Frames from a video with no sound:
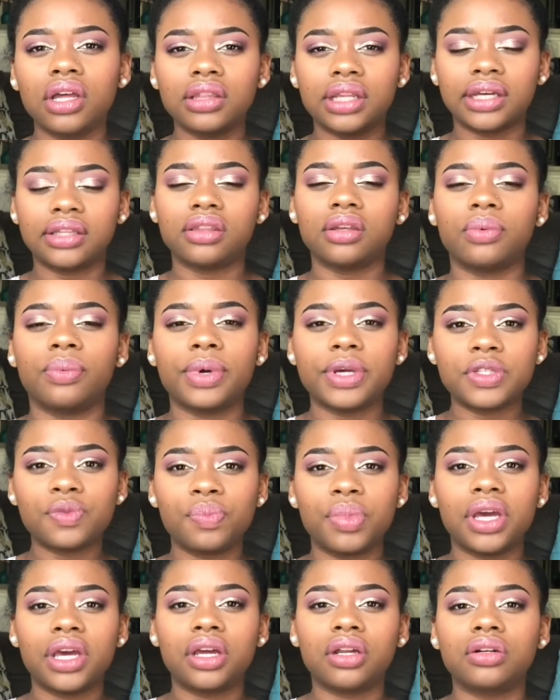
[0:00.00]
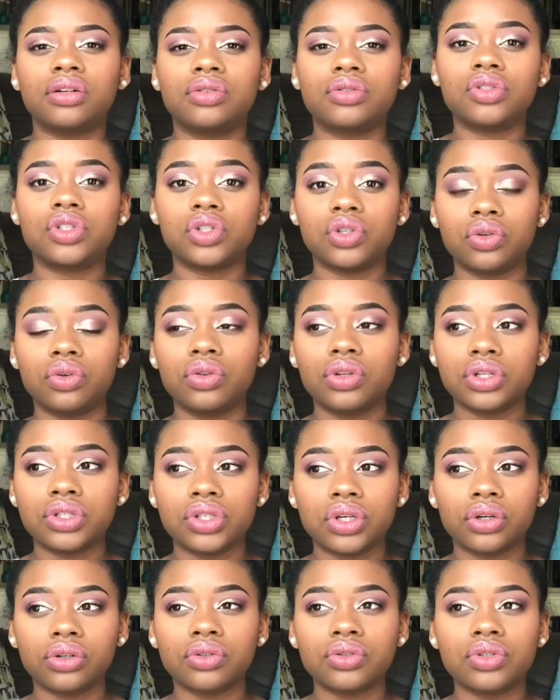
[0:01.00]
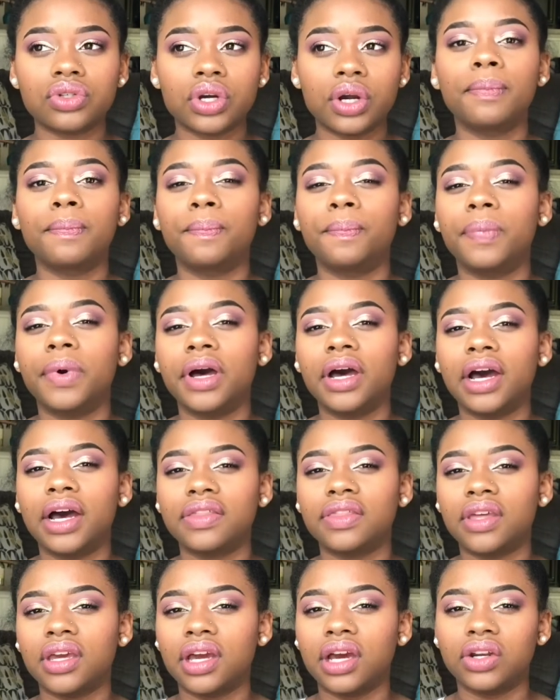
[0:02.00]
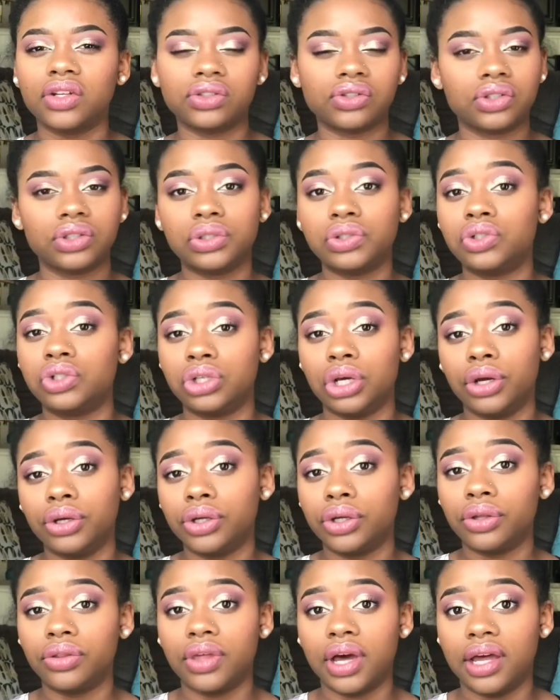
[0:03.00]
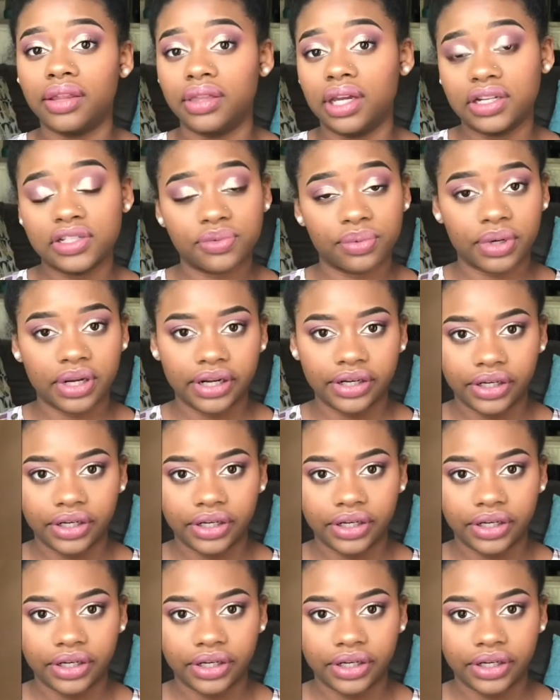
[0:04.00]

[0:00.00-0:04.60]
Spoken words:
like the waistband, to the circle skirt, but I think I do show you that that's what I